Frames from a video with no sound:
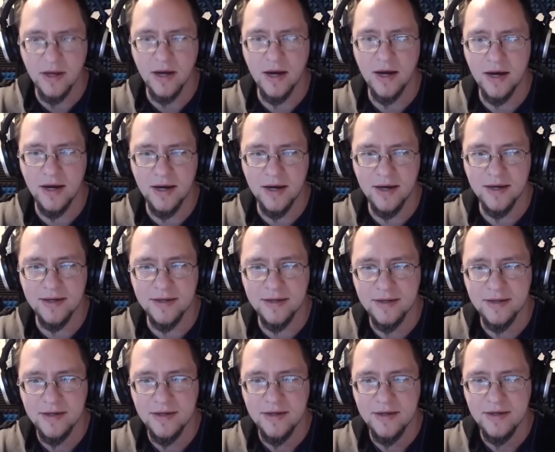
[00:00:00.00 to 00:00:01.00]

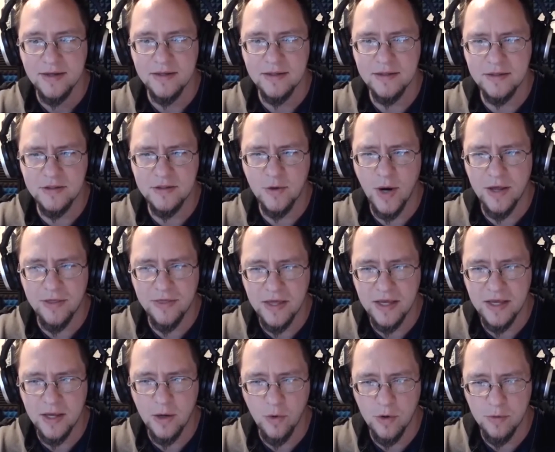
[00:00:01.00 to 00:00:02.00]
Do I
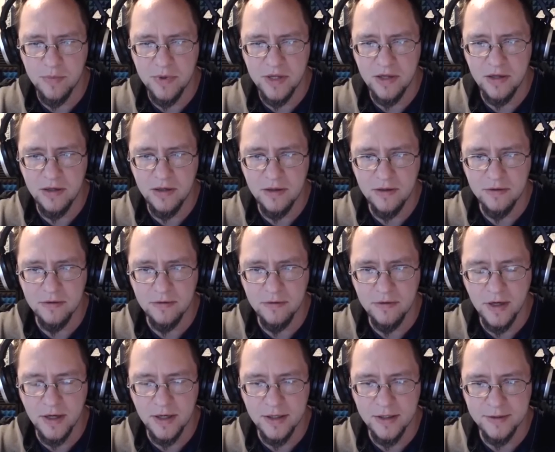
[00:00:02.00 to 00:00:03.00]
think it would be,
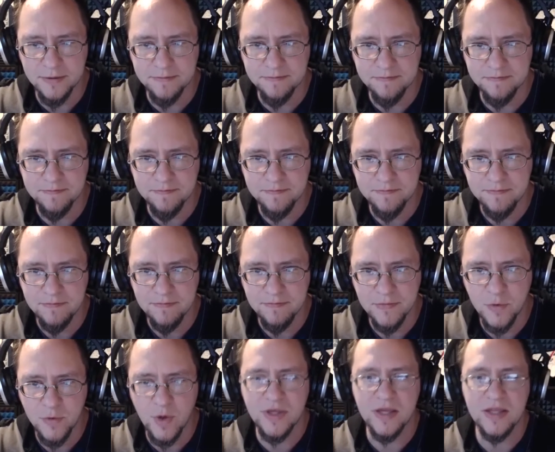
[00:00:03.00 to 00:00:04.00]

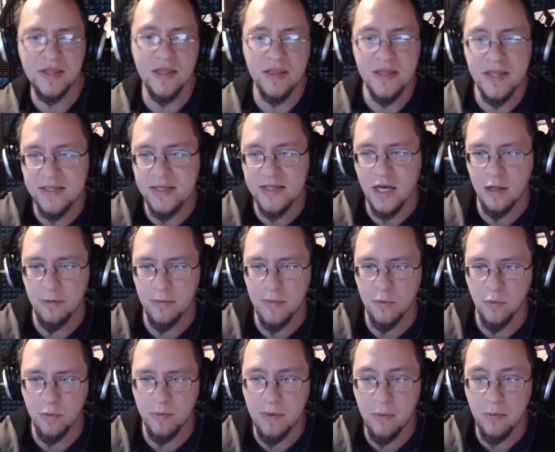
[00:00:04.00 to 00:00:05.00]
do I think that this
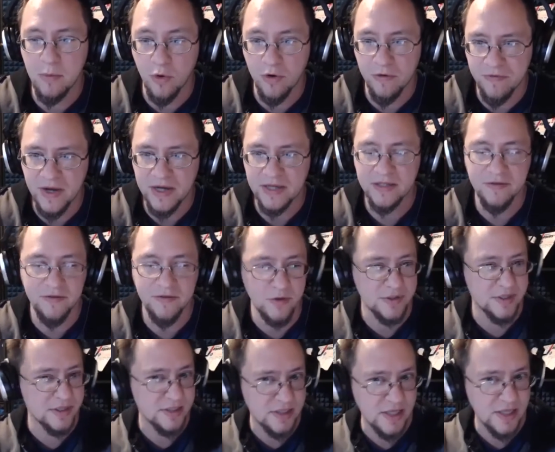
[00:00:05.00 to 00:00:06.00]
element would be more effective
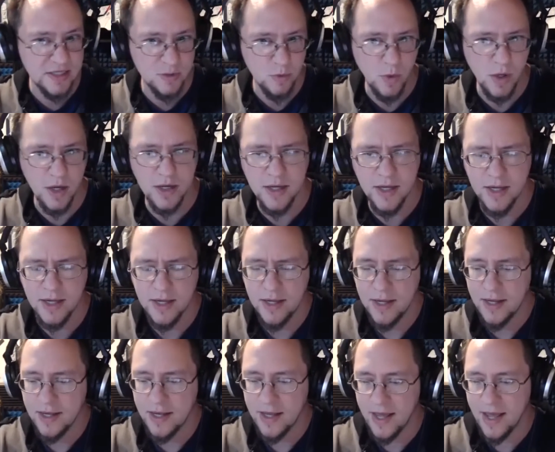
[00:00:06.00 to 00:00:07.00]
versus this one?
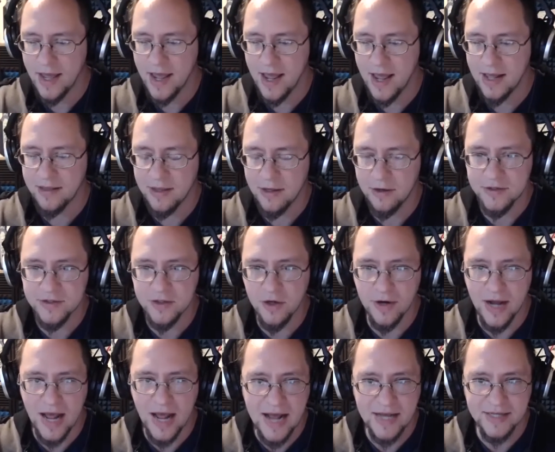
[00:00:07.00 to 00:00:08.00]
And they'll
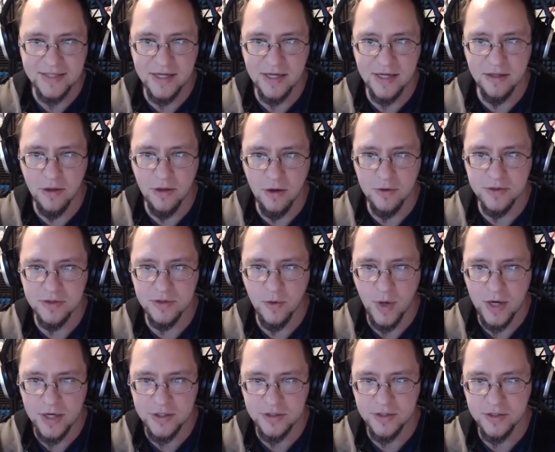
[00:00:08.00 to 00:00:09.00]
start asking those
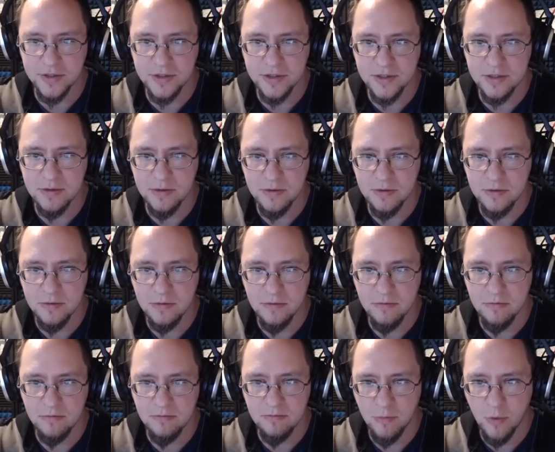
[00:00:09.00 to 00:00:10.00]
questions
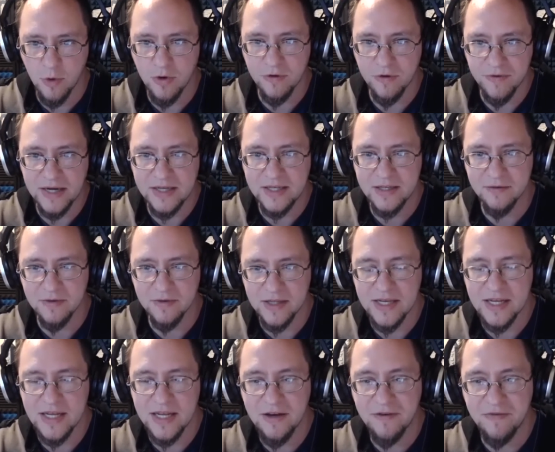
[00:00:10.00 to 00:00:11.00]
more
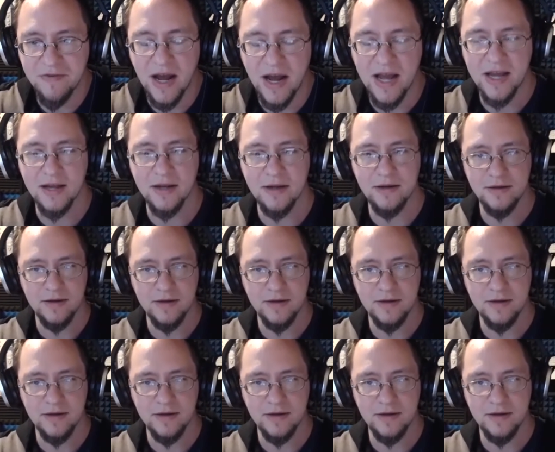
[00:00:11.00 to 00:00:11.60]
effectively if I